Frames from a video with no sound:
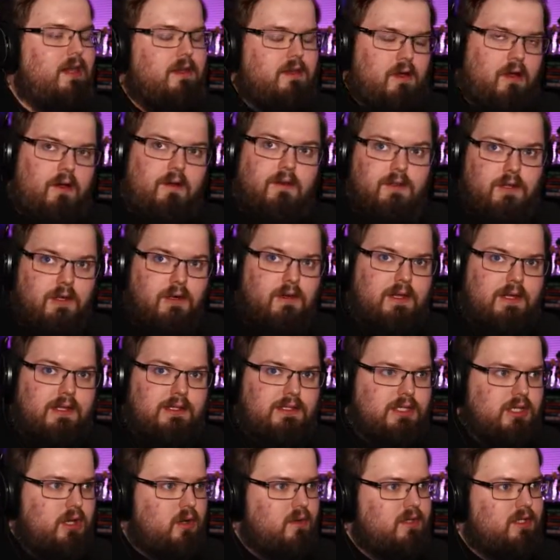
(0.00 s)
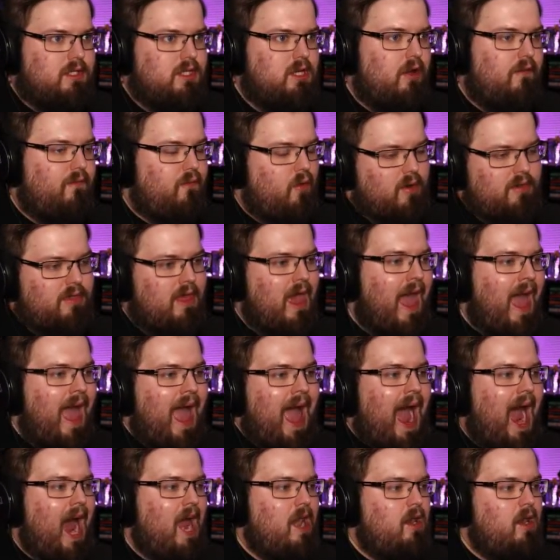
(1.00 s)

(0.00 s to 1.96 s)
Call of Duty, and so on and so forth. I don't